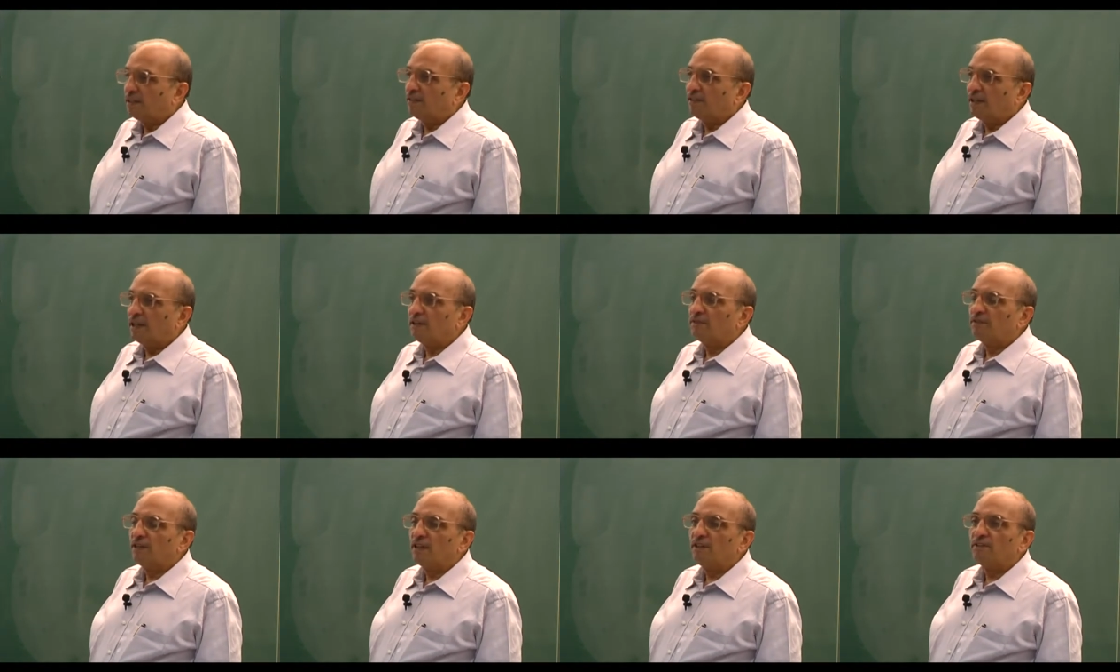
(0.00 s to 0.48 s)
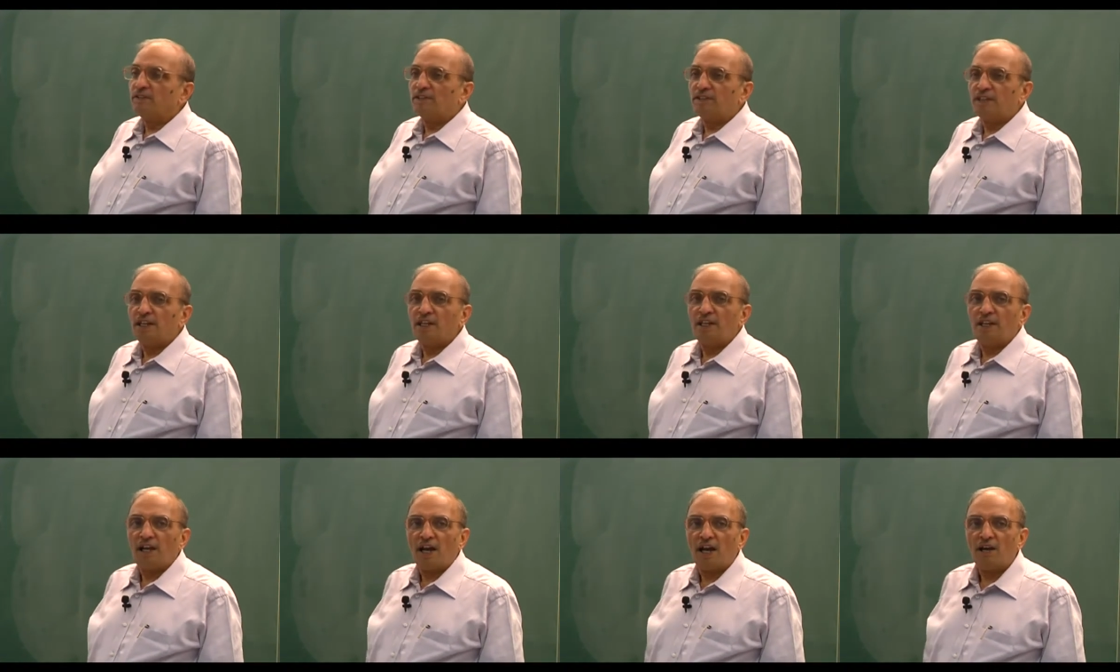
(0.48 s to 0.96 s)
Uh, uh,
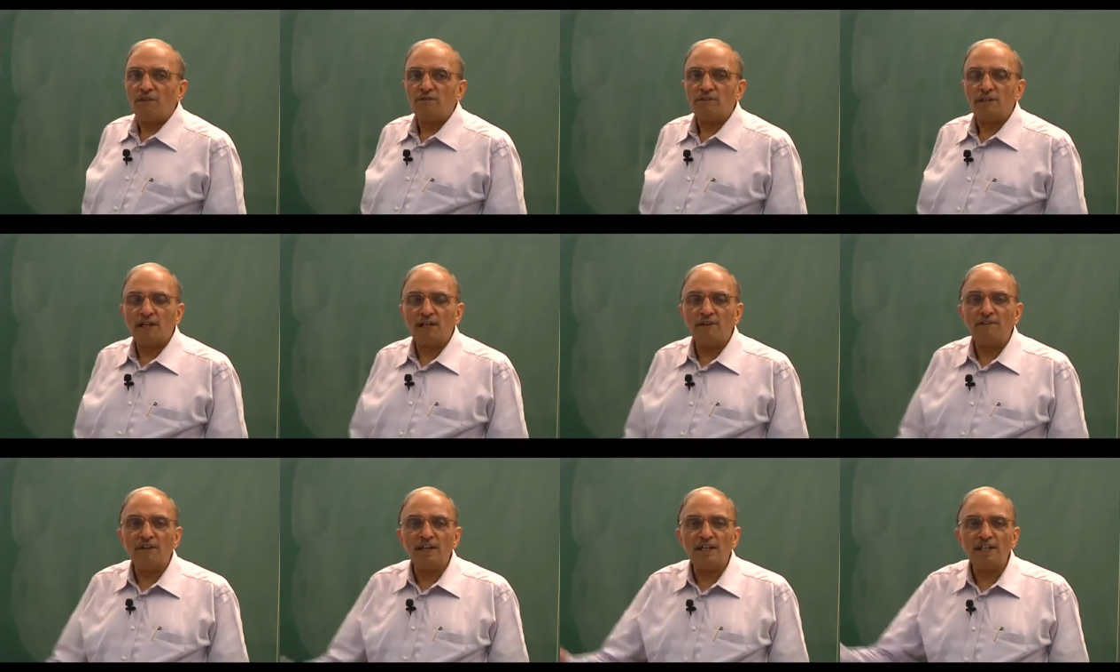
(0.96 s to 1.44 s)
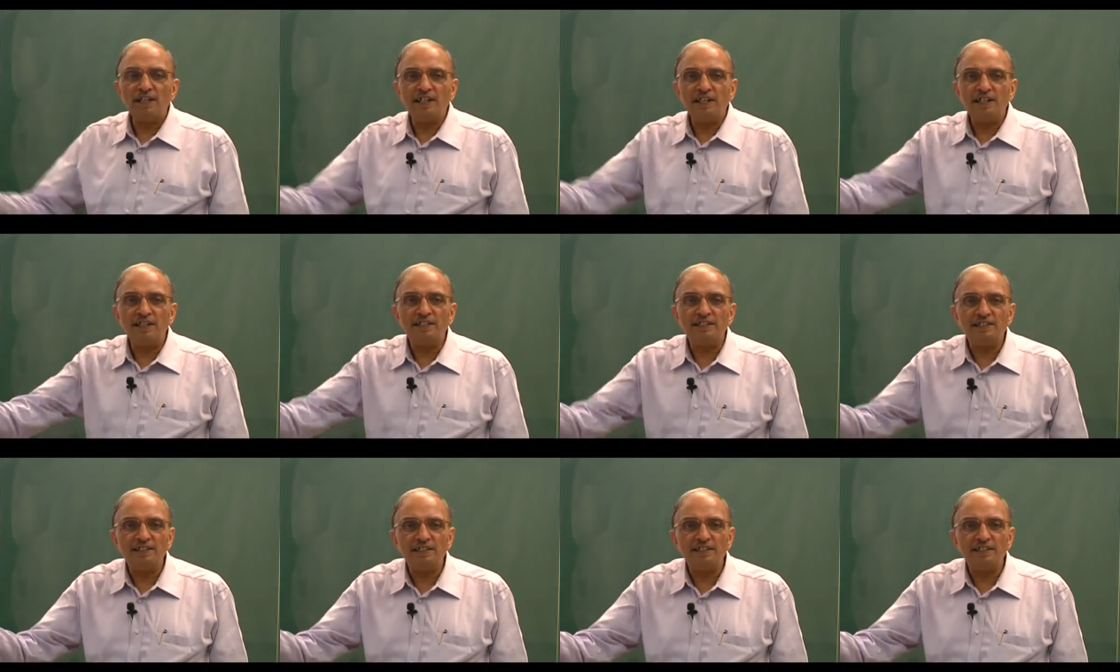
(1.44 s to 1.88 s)
see how clever he is.